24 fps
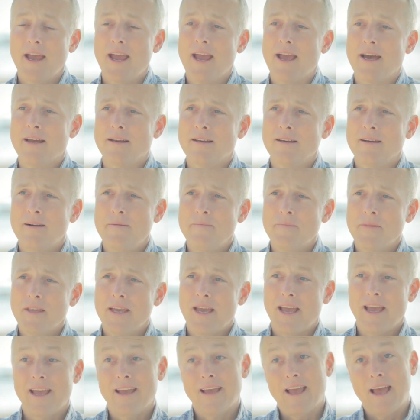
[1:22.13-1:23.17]
And
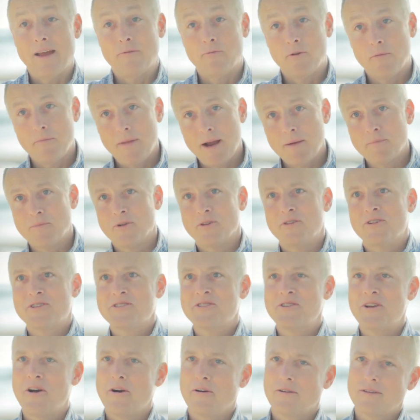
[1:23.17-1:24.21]
remember,
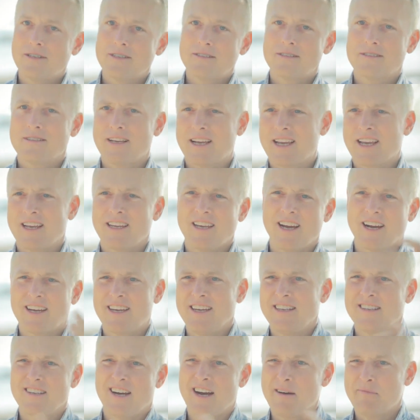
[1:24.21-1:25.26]
and this is like a
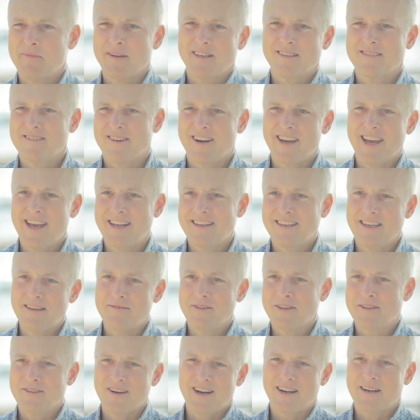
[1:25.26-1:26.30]
yucky topic, so I hate to
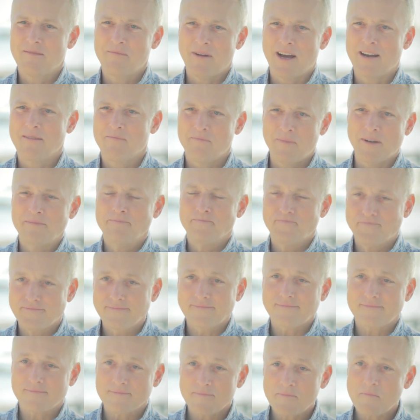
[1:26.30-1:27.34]
even talk about it, but
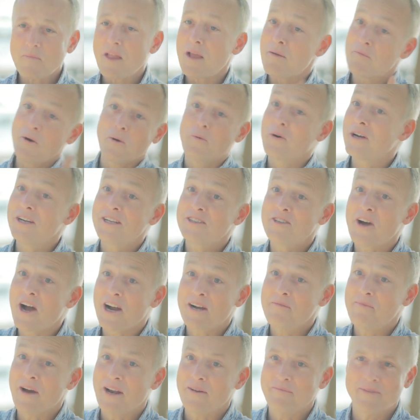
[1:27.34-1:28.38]
we're going to
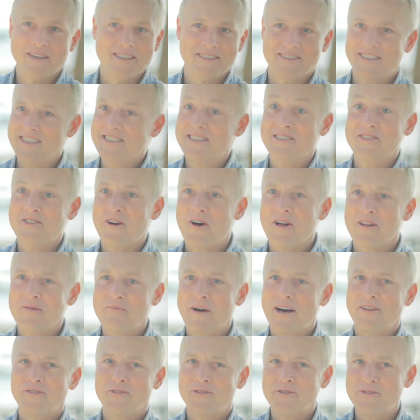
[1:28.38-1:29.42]
talk about it, because this is all
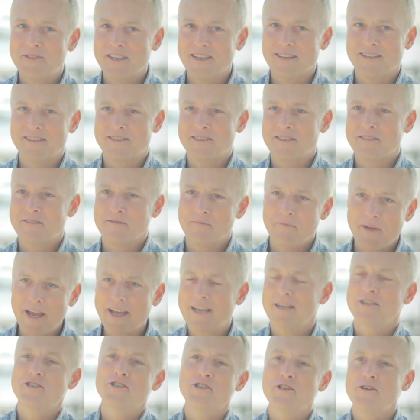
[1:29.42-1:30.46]
about due diligence and
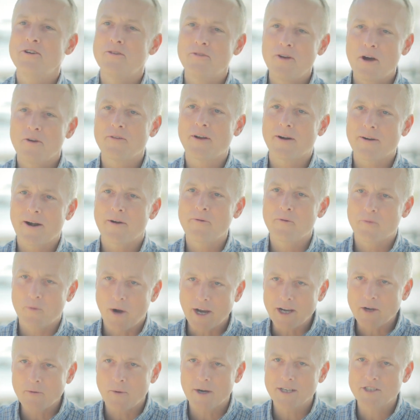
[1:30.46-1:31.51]
making sure you know there are
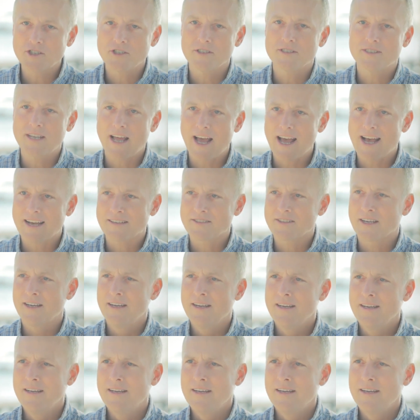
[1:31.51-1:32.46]
right questions to ask.